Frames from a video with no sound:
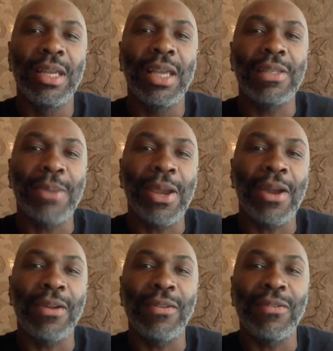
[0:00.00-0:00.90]
as a
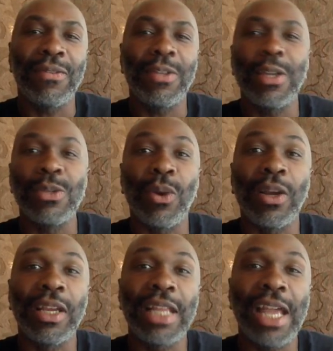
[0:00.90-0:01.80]
parent of things
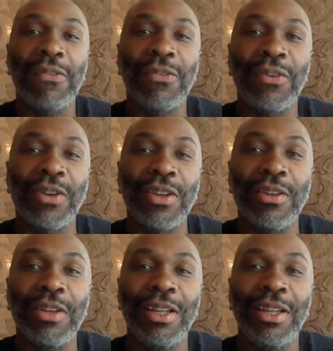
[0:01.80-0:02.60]
working out for you.